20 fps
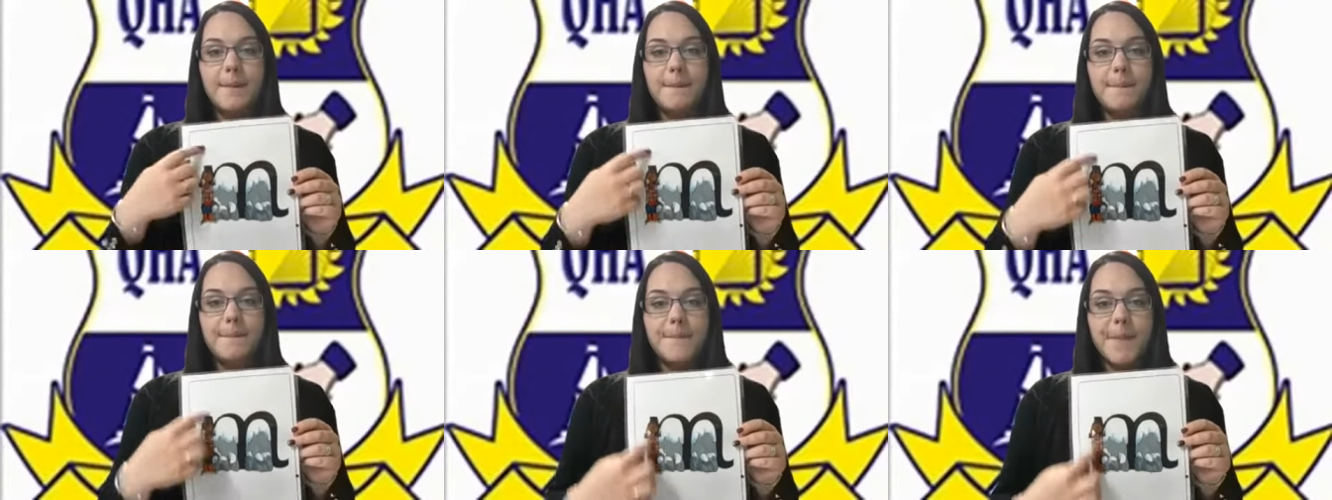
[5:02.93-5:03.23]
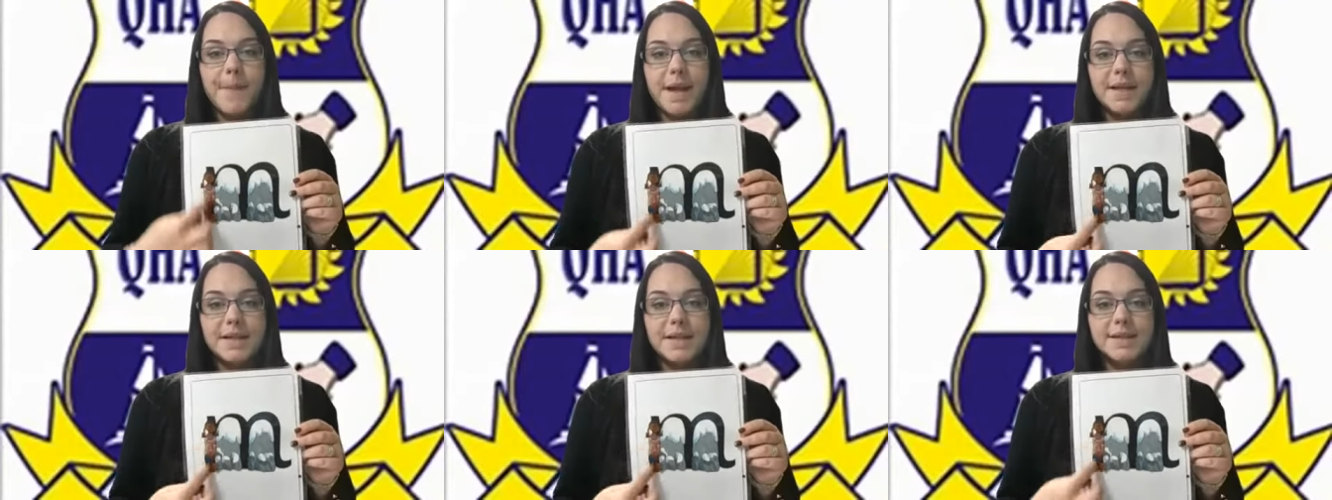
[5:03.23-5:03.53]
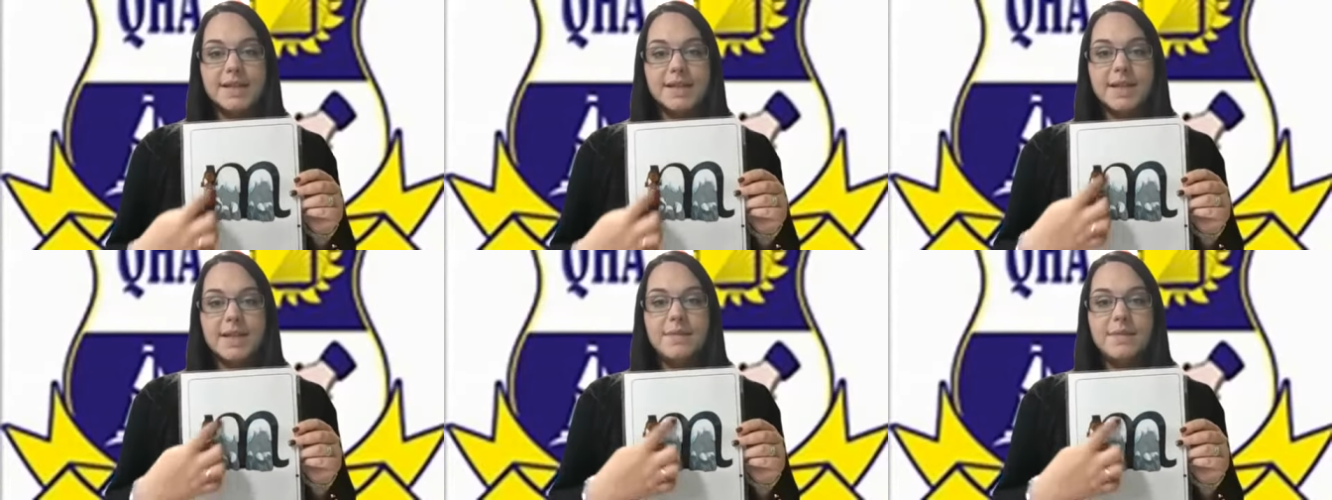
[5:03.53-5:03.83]

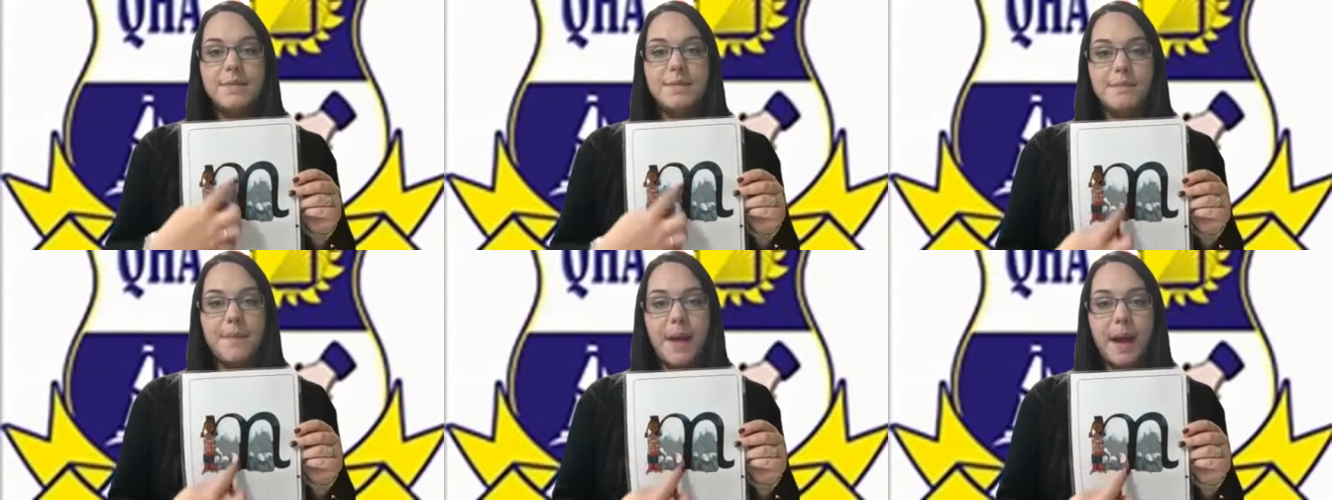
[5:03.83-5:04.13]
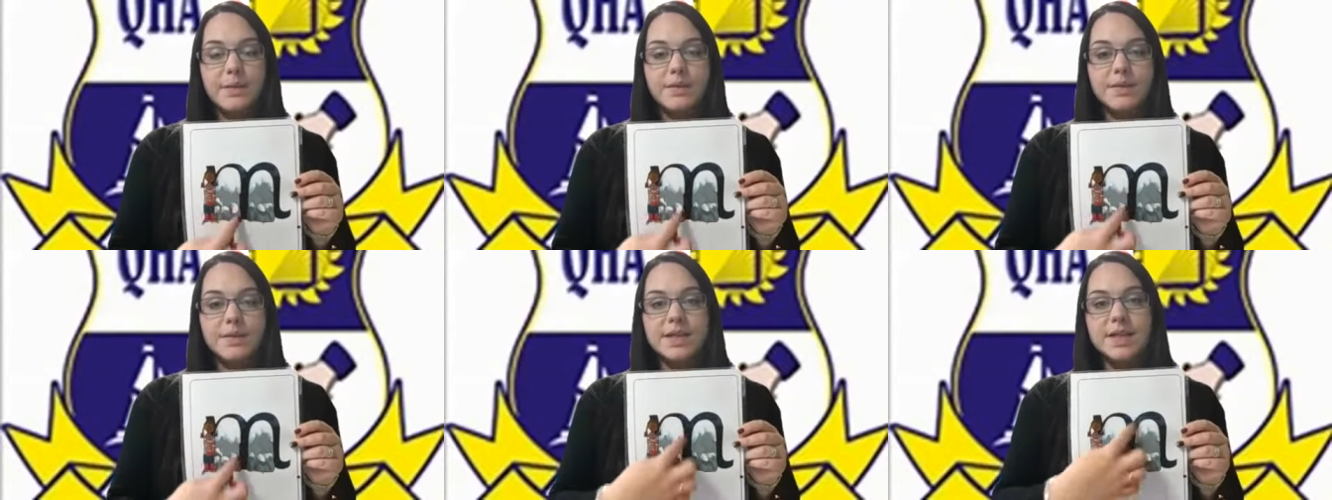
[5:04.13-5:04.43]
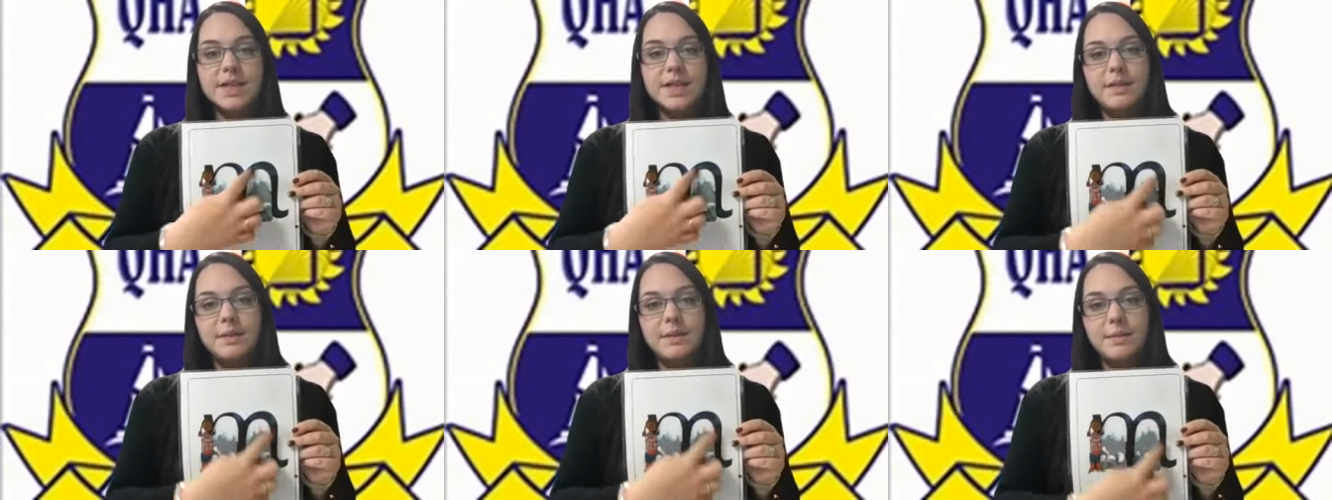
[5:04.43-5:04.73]
Maisie,
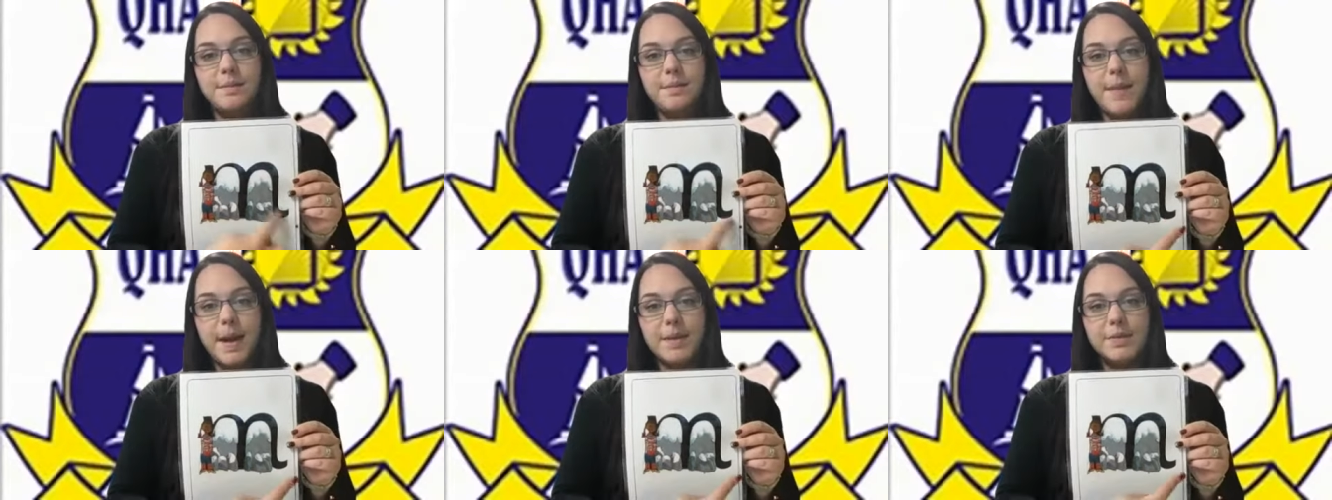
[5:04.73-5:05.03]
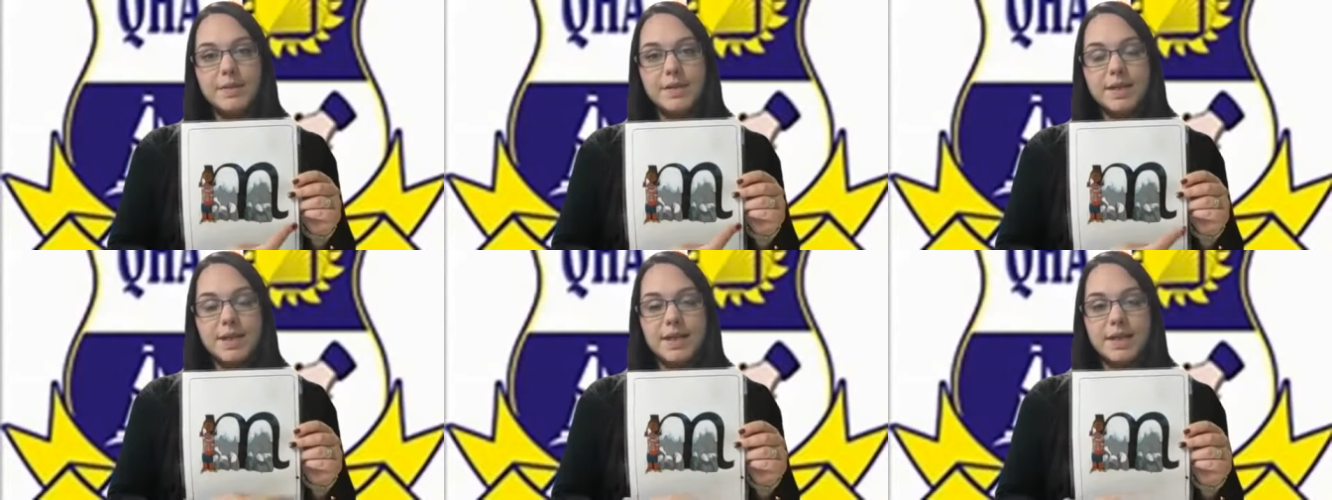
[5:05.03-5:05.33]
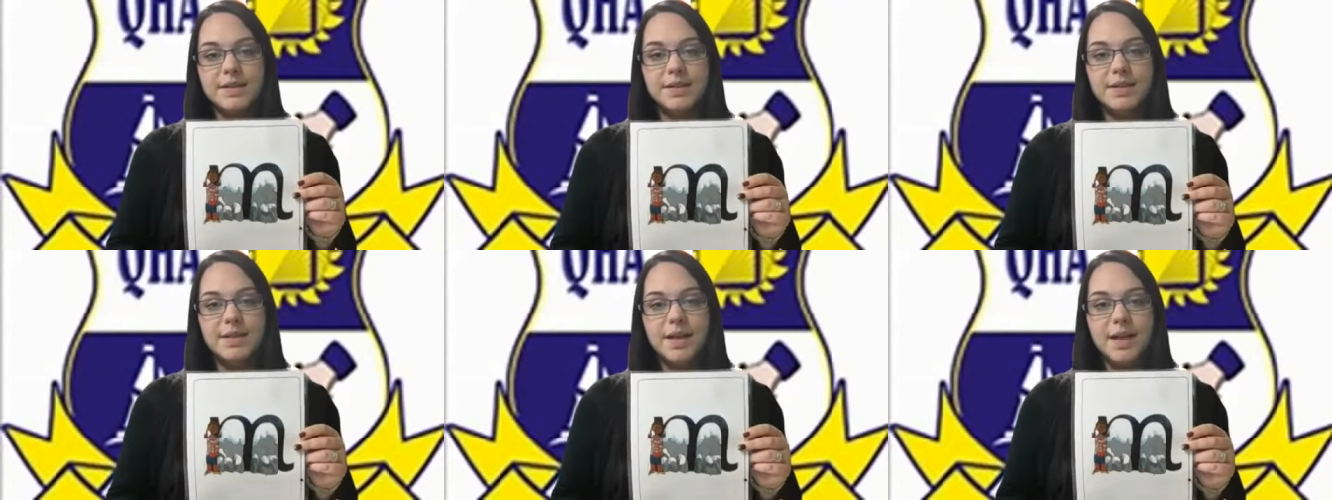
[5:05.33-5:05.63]
mountain,
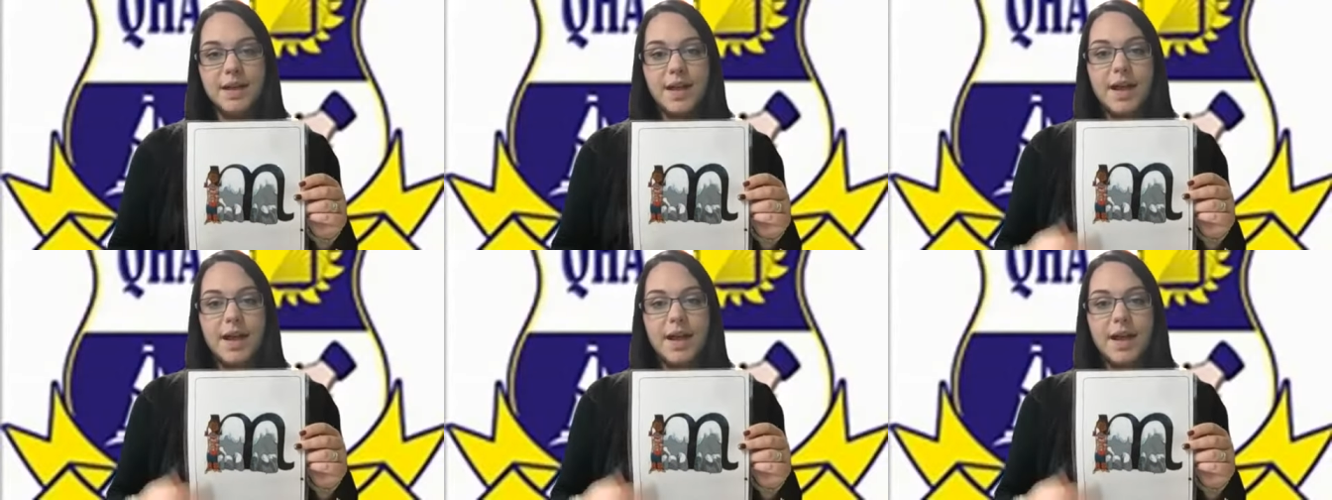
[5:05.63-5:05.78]
mountain.